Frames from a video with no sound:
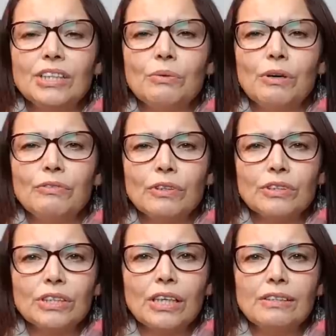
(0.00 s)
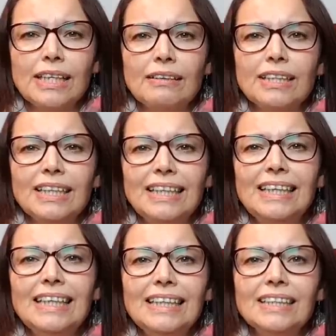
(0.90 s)
So I've got to go down at
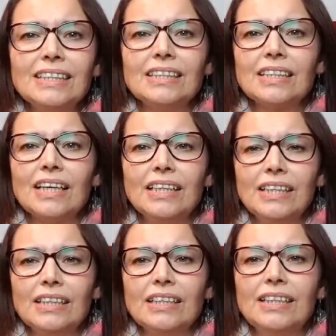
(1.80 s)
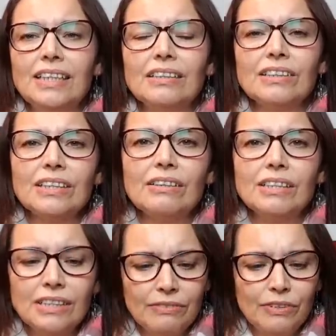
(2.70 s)
least another needle
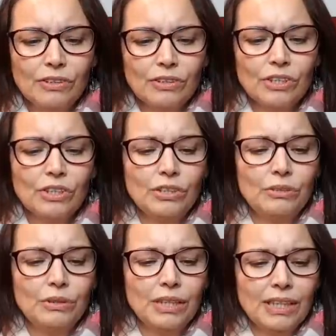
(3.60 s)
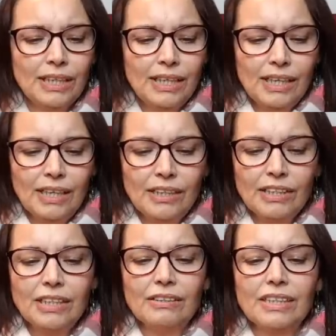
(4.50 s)
size, if not two. And I
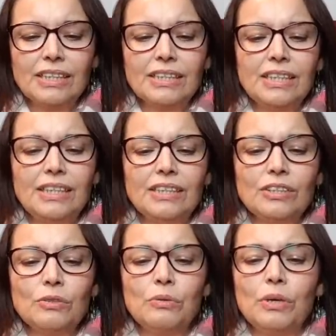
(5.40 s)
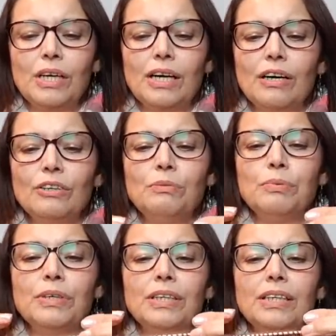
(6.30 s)
think I can see it's quite
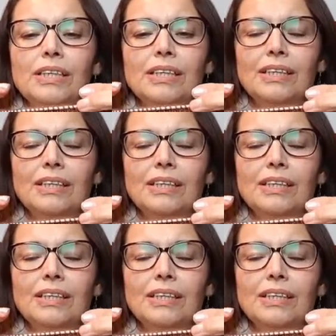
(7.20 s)
open.